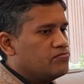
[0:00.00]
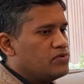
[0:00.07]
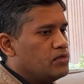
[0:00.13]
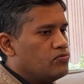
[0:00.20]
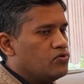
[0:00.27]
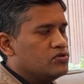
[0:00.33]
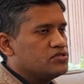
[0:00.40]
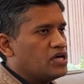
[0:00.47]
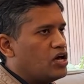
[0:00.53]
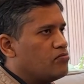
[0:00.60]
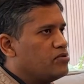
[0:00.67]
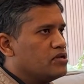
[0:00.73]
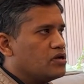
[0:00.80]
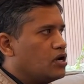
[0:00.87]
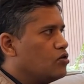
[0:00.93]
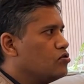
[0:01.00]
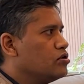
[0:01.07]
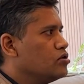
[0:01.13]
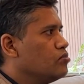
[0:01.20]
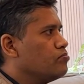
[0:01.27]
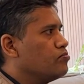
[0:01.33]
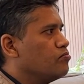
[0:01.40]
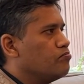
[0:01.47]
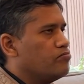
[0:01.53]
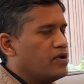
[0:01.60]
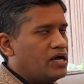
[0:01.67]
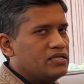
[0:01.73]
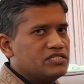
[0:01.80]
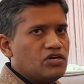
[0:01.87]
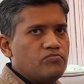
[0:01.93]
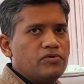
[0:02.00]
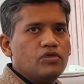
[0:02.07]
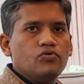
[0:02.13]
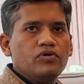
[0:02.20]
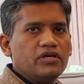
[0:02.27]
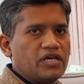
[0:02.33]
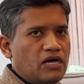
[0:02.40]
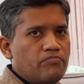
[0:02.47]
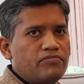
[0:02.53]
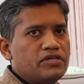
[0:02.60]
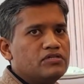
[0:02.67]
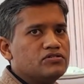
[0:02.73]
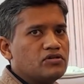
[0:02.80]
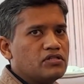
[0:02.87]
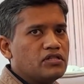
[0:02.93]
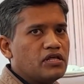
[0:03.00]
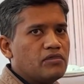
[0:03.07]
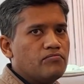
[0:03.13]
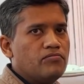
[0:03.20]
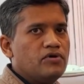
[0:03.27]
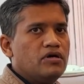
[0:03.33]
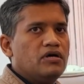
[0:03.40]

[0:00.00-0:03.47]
billboards have been around, brands have been doing campaigns on them.